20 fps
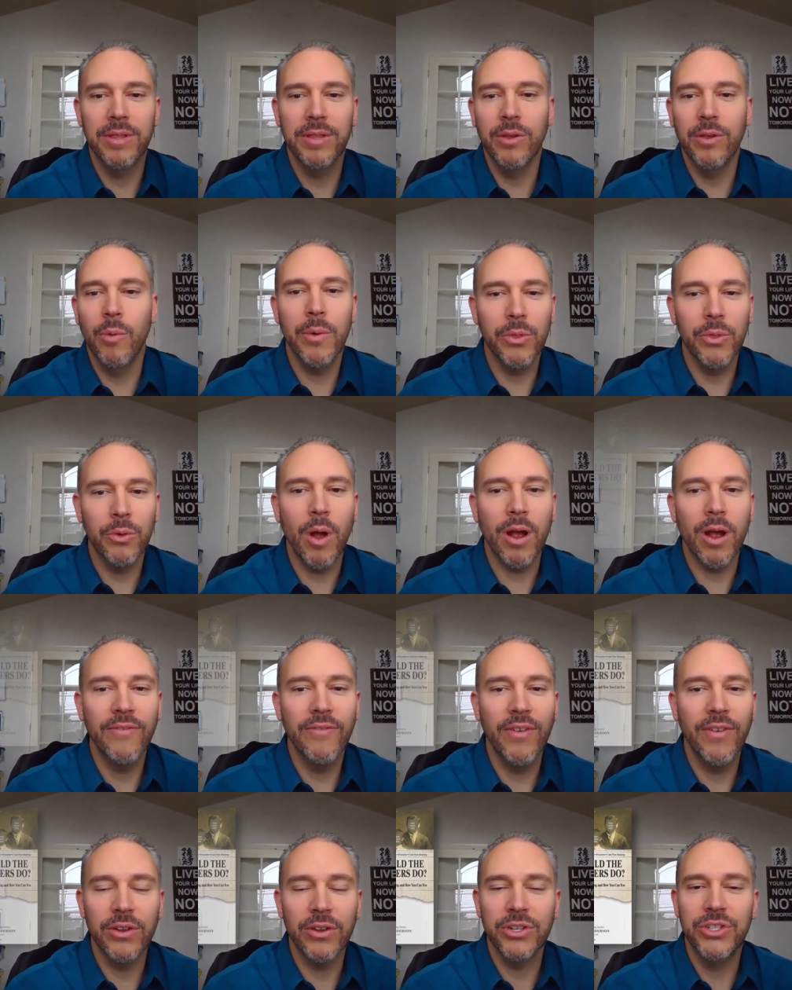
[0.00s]
you know, what would the
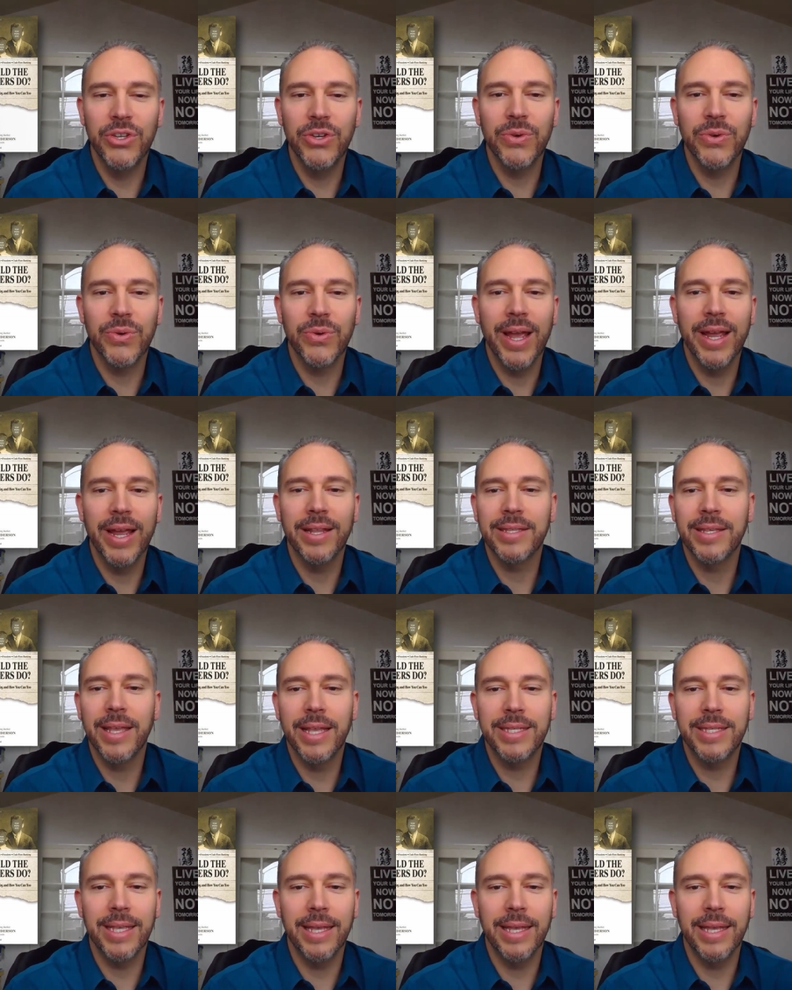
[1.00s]
Rockefellers do, right? It's, right.